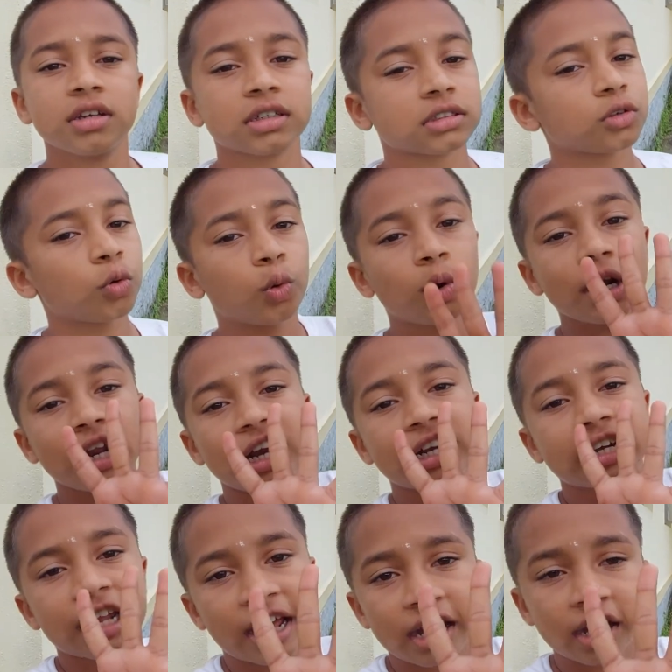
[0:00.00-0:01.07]
Yes, only
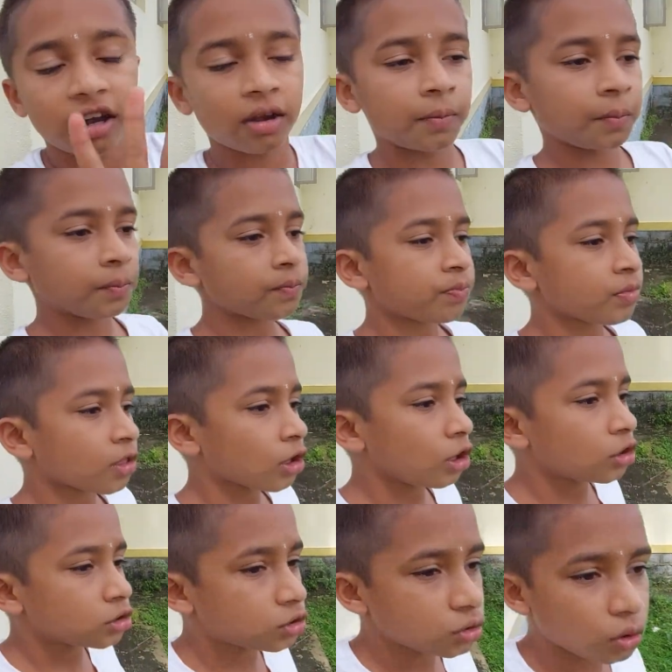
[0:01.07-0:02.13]
ten.
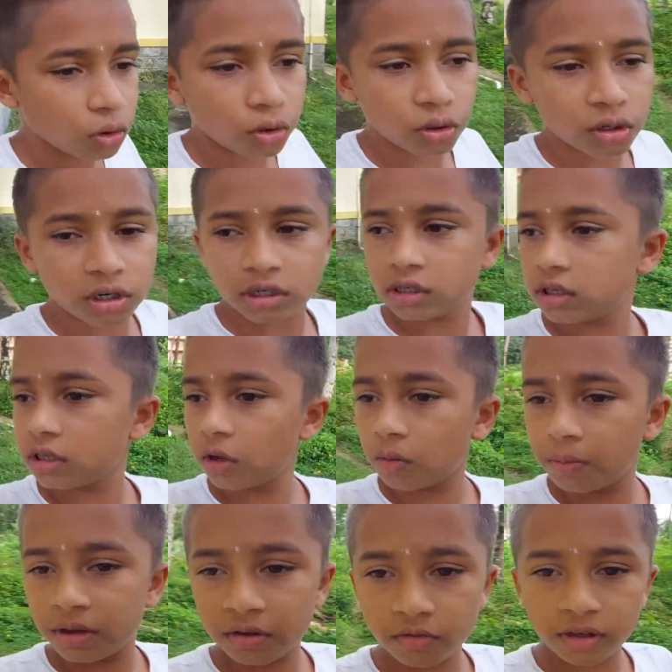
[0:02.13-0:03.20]
So it
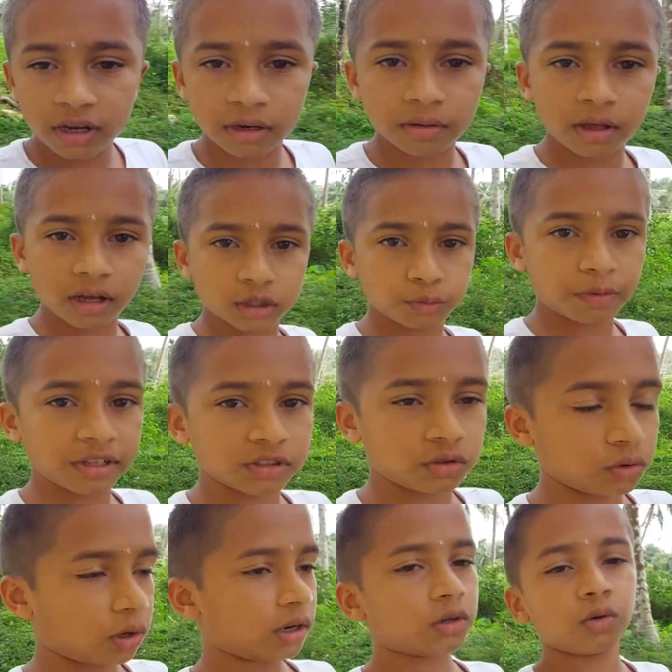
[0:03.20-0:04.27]
will be very
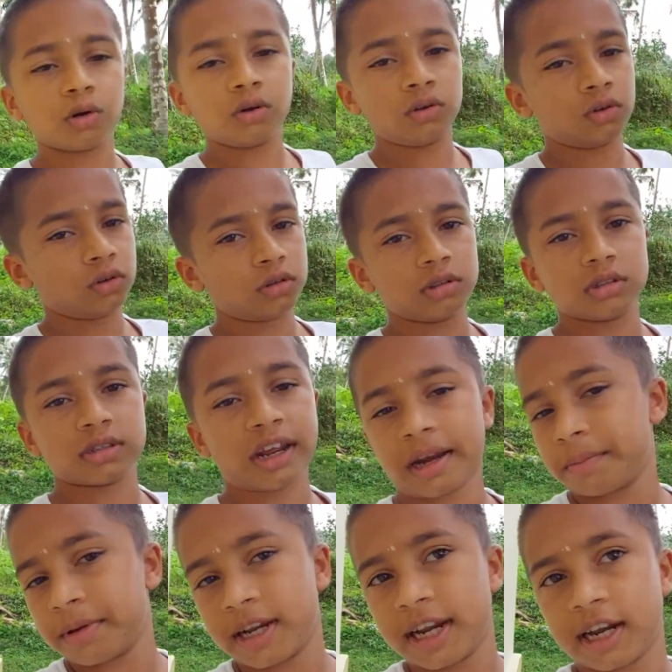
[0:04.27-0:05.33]
expensive. I told you it is
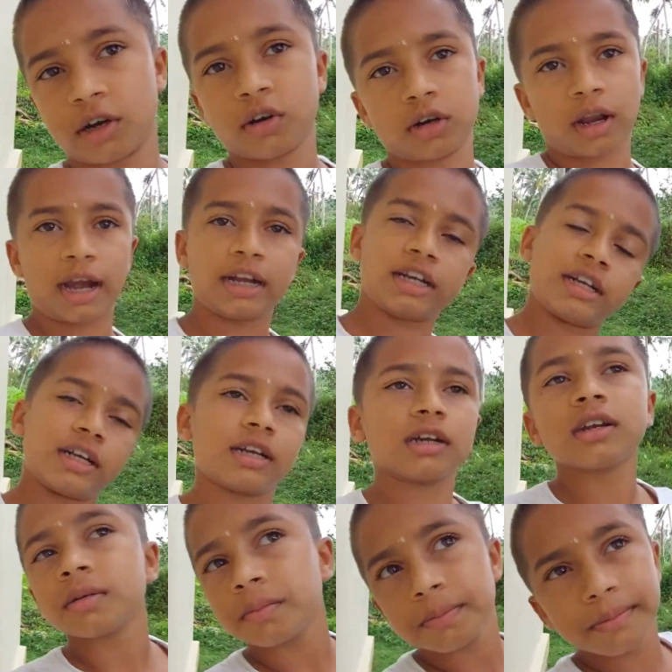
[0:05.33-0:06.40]
nine million, nine,
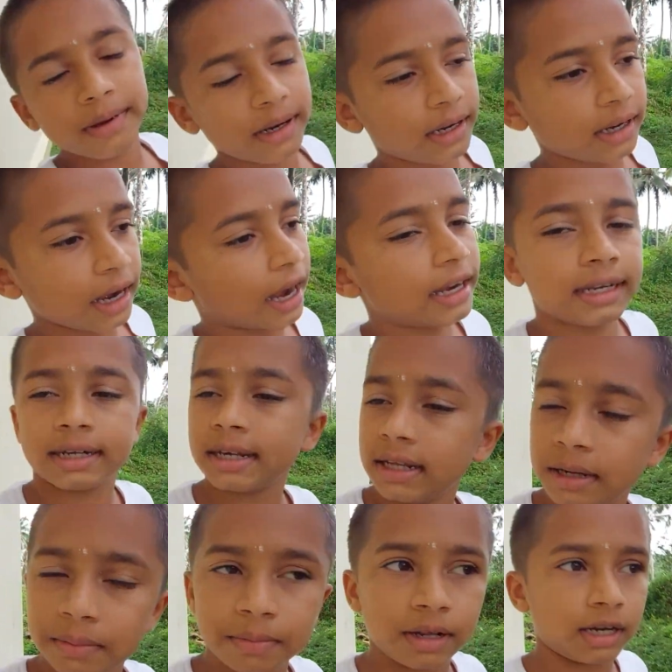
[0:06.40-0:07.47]

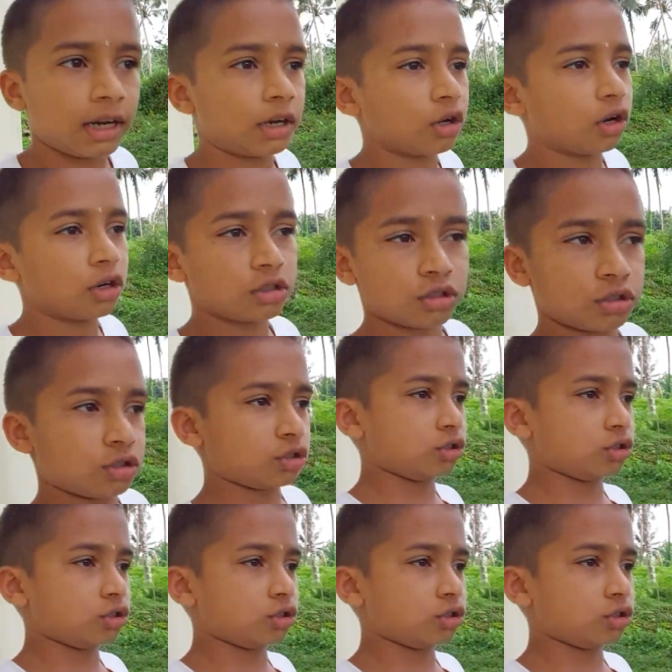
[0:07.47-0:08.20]
nineteen million dollars.